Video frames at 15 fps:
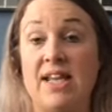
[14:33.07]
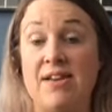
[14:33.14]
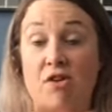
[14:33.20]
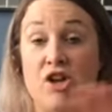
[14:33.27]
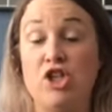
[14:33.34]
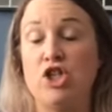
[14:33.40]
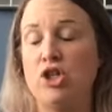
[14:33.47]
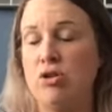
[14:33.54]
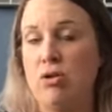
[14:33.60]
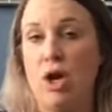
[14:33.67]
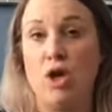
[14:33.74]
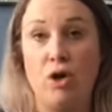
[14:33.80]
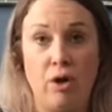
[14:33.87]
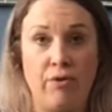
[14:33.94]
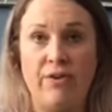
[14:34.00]
and I do
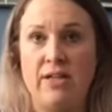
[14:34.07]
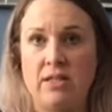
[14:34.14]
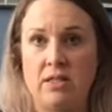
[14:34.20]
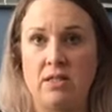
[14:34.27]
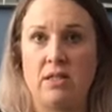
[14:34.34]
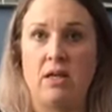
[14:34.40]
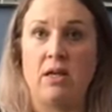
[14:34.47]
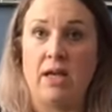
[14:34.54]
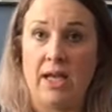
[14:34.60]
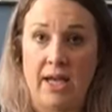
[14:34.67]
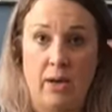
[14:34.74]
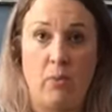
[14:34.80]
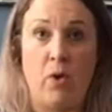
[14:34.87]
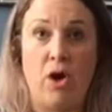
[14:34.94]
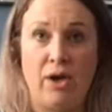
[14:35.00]
a lot of his
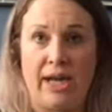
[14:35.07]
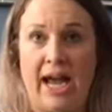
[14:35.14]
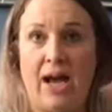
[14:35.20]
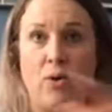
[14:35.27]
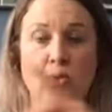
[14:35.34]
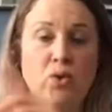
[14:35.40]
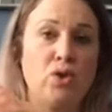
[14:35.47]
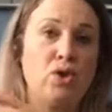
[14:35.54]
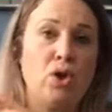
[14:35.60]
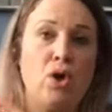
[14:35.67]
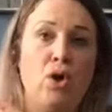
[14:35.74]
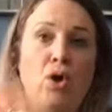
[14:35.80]
HIIT workouts